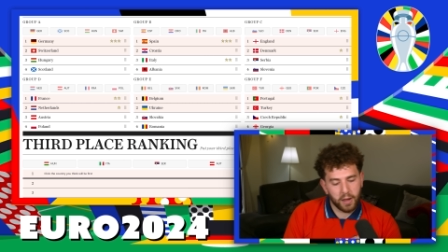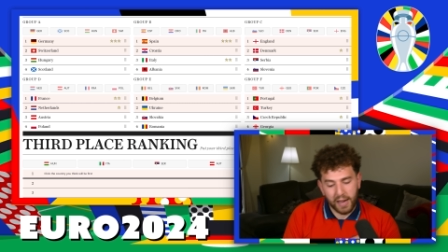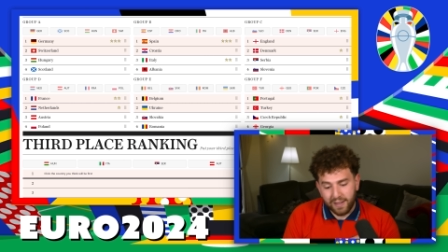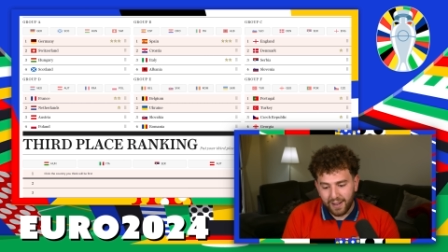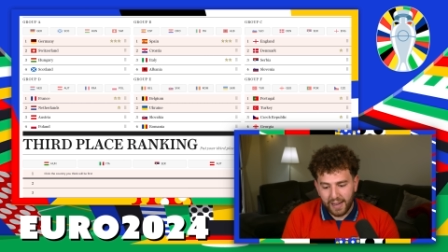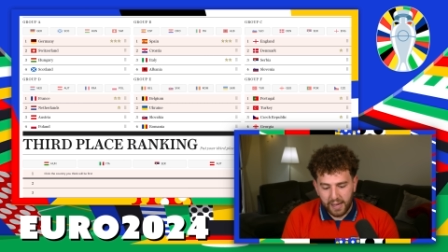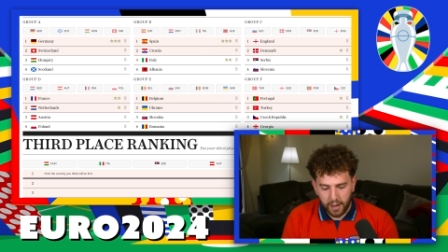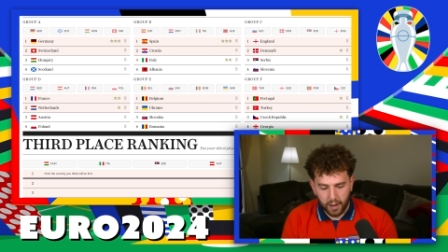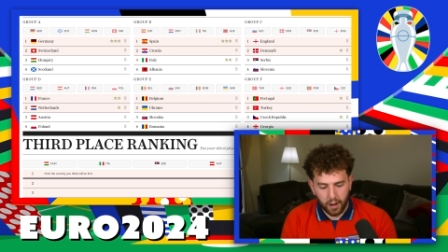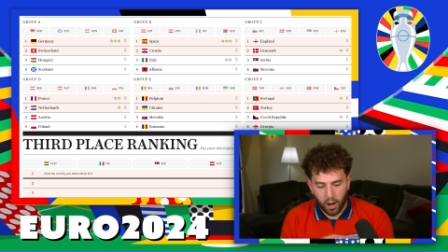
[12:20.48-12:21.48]

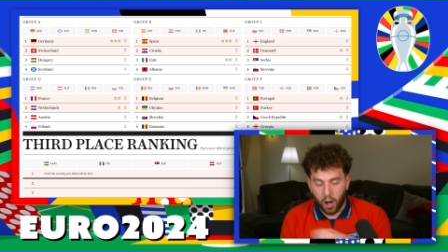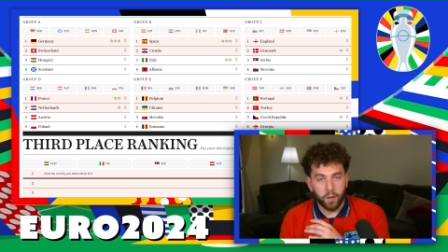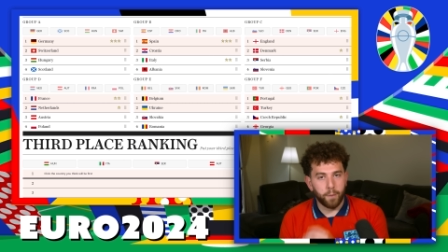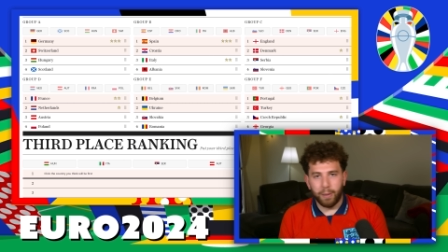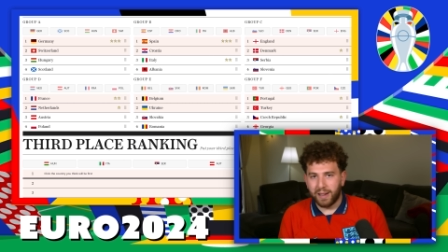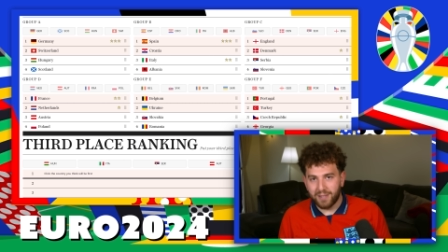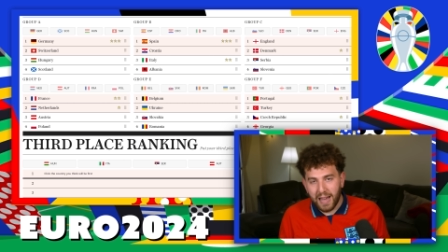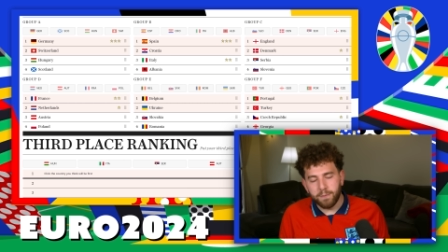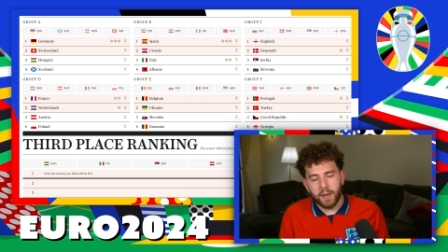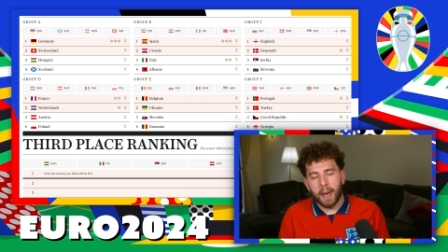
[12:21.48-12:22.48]
Italy are the biggest
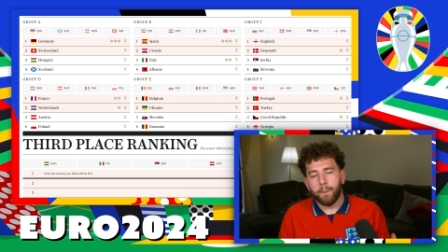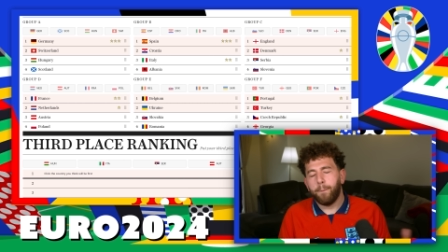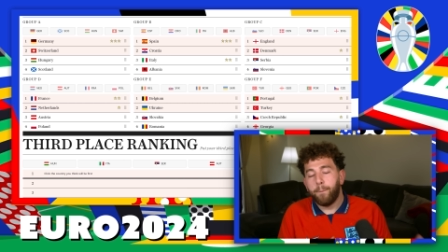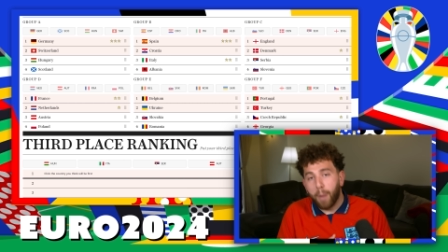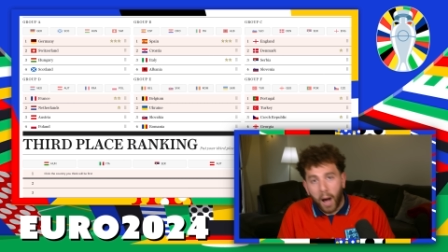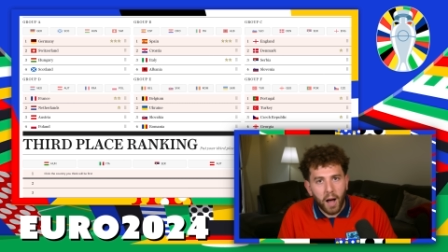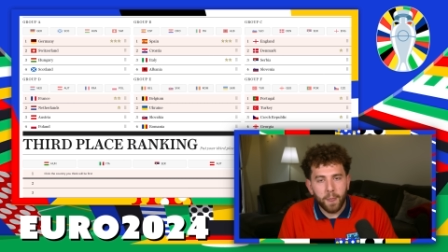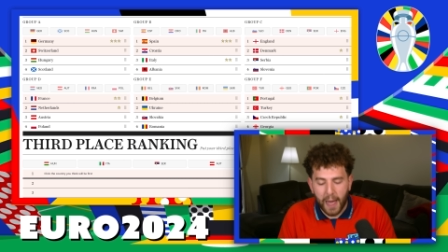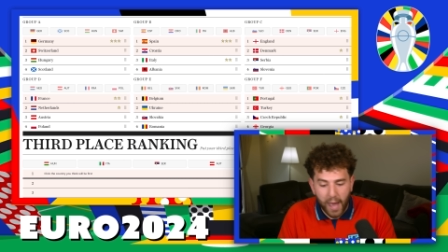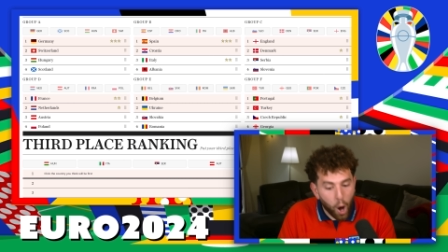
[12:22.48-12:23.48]
name there, but
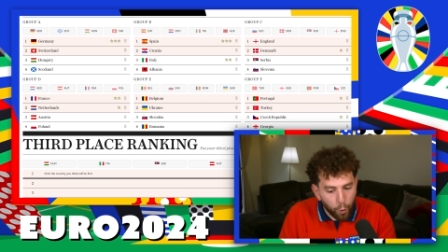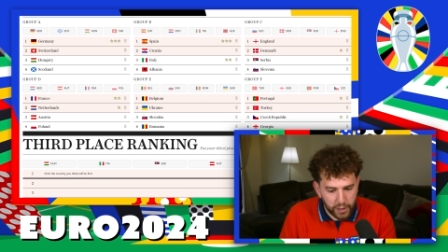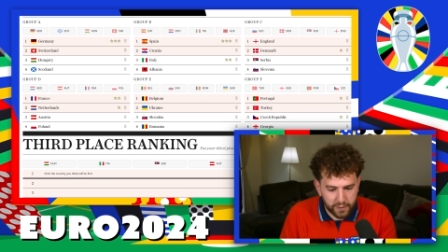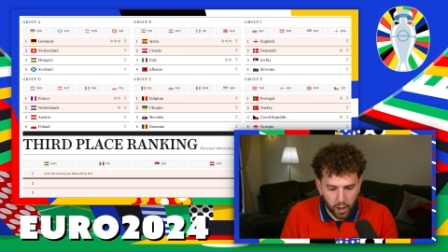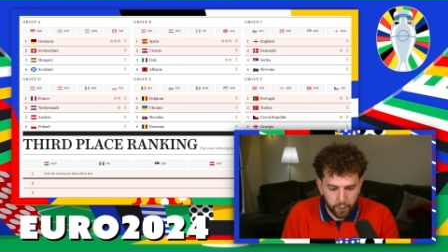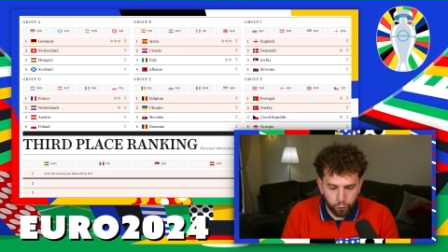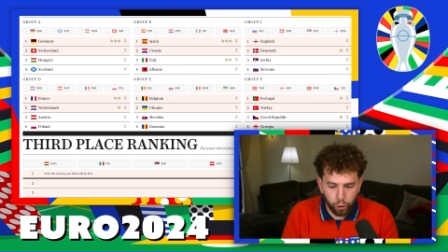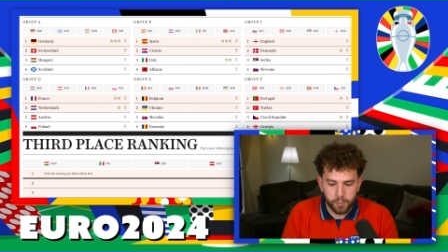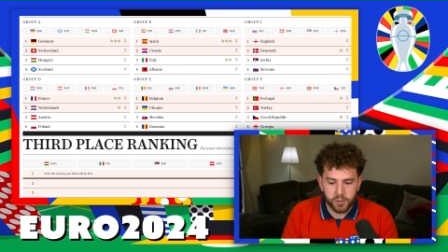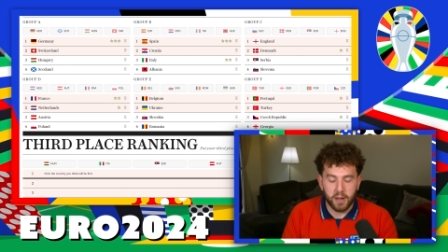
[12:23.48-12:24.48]
they are in a tough
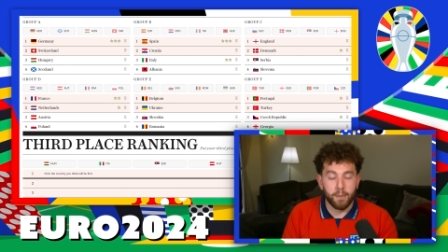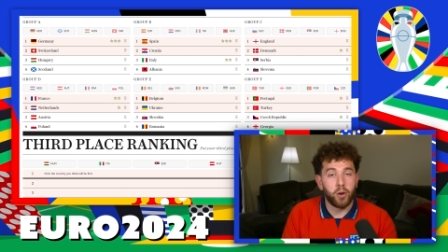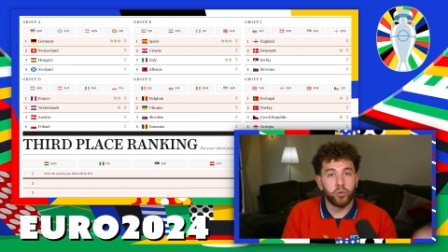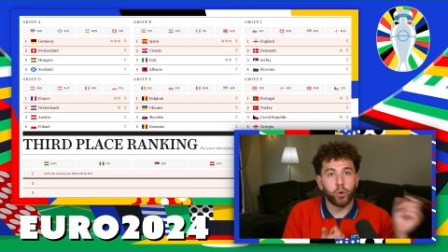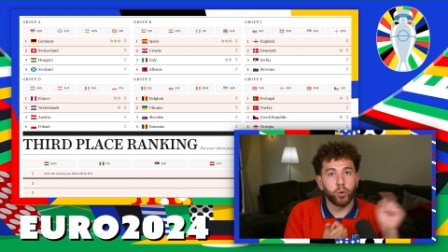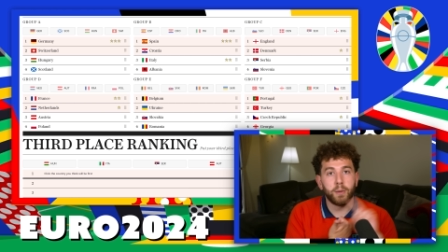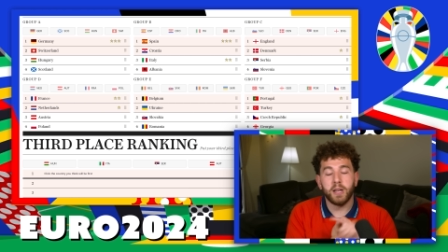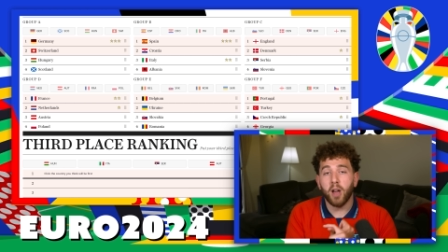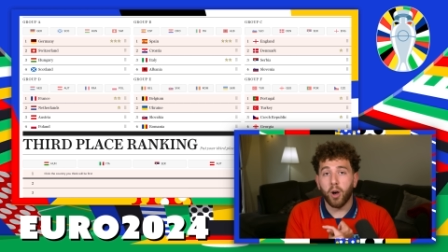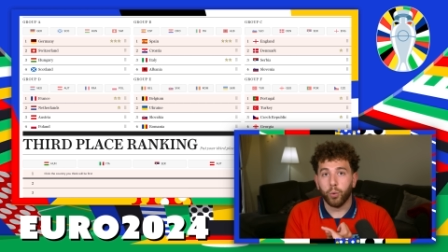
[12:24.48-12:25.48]
group, so they might not score as many
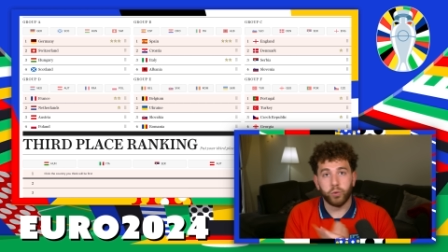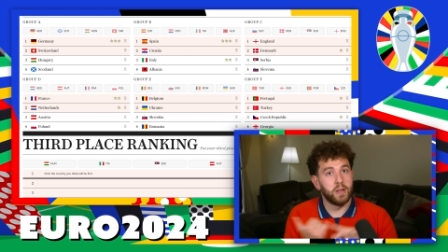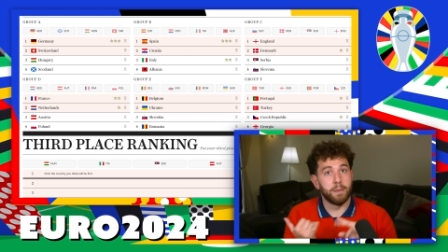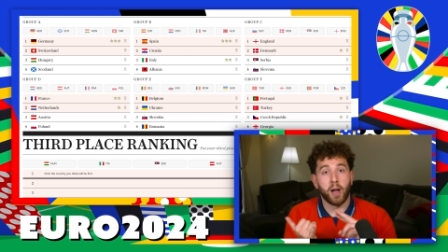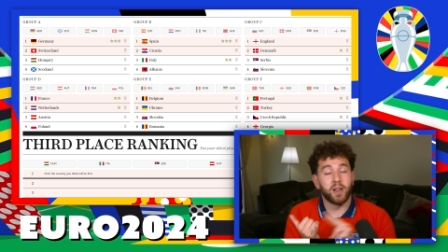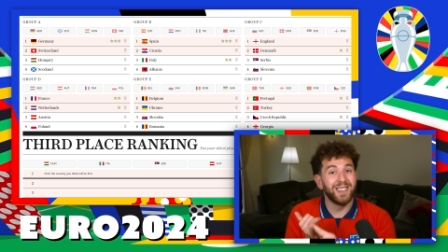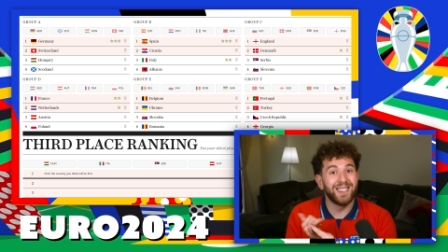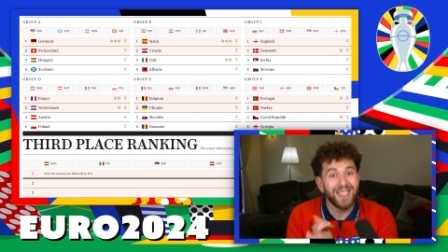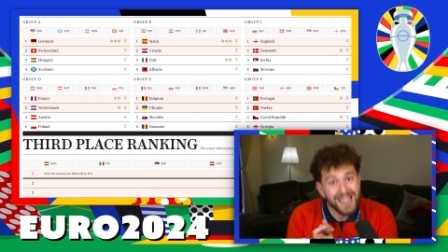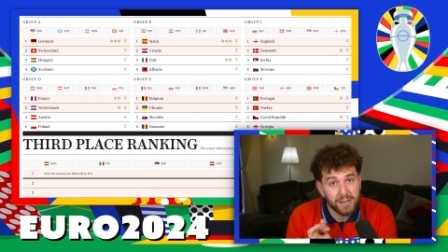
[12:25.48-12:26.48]
goals. They might
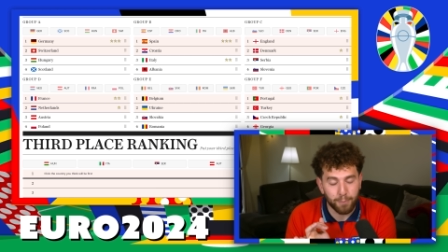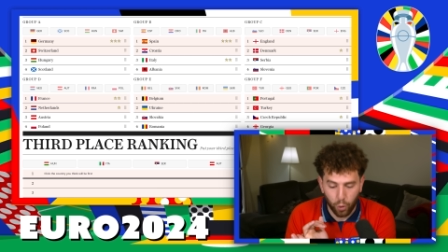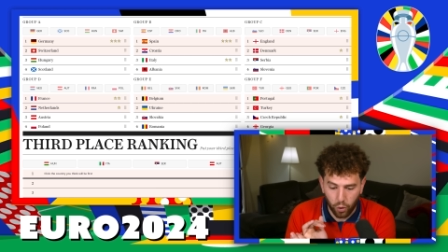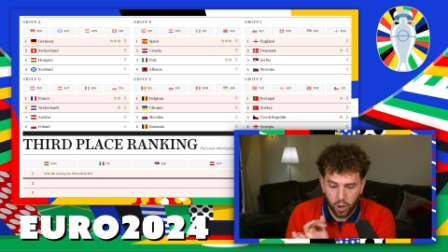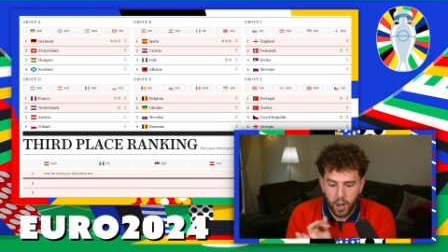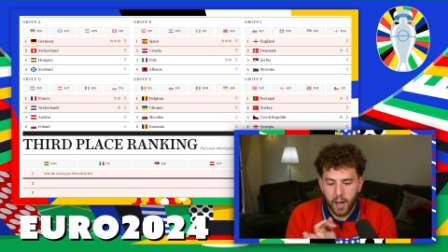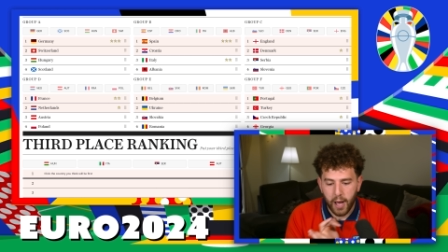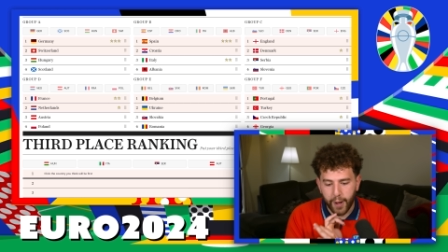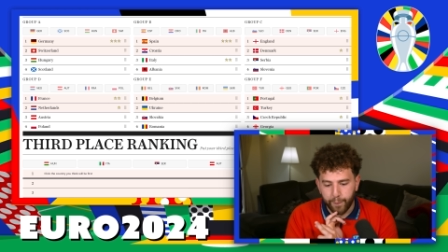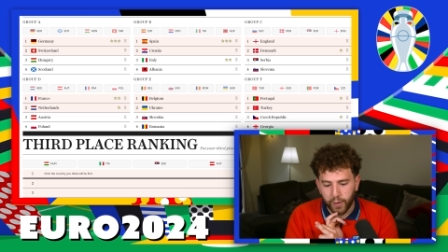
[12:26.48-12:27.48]
concede more
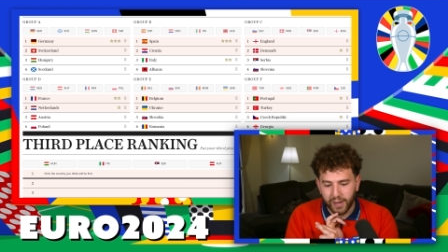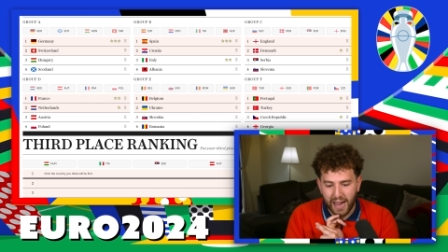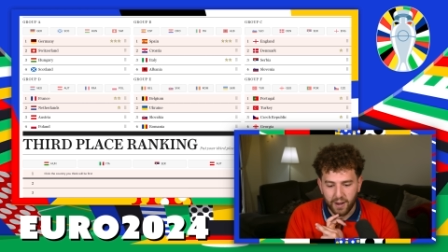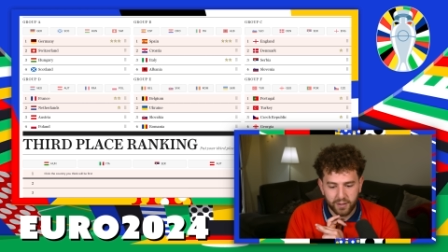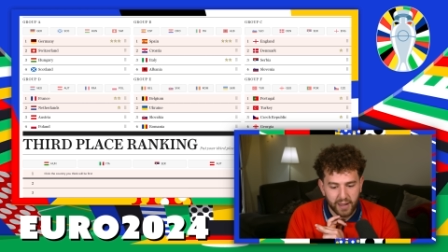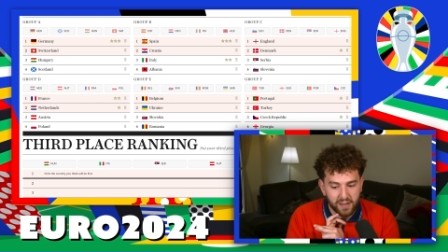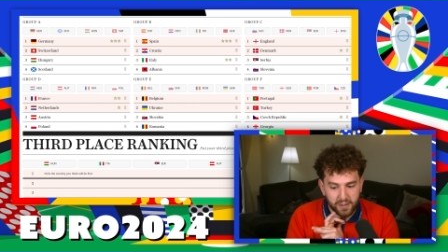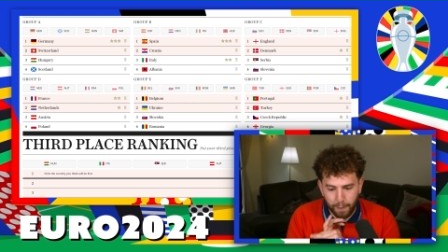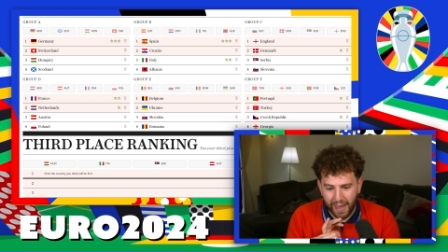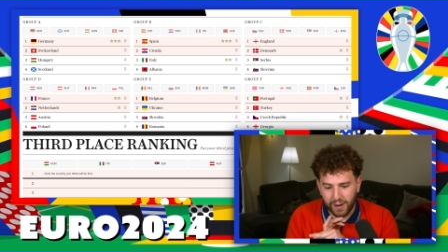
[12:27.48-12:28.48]
um, against, say,
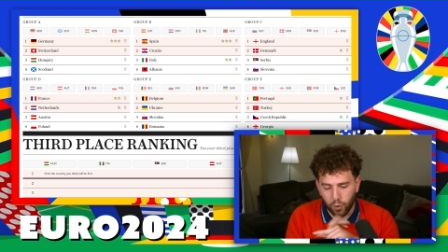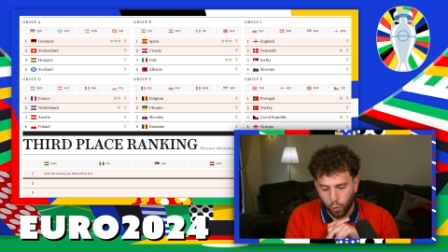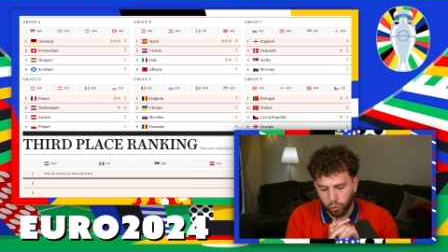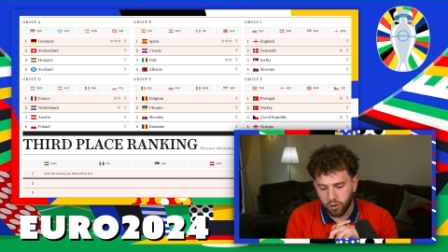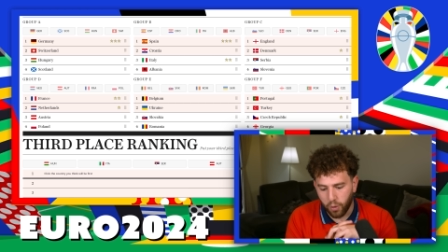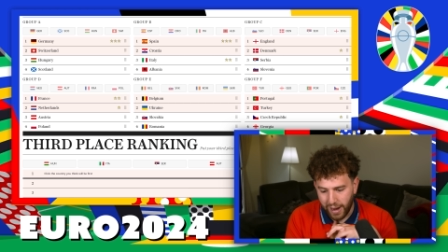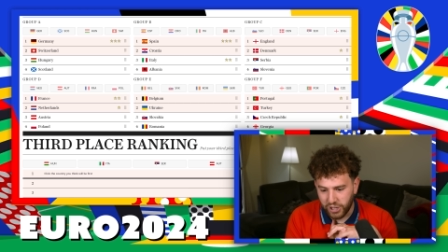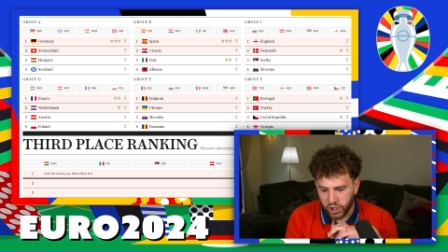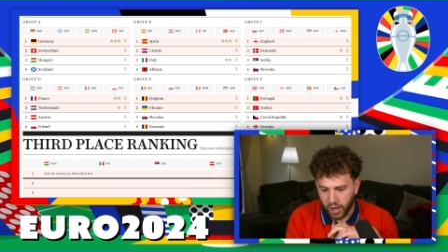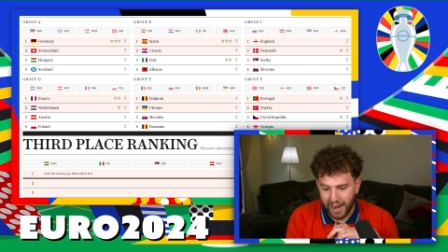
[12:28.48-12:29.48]
Spain or Croatia.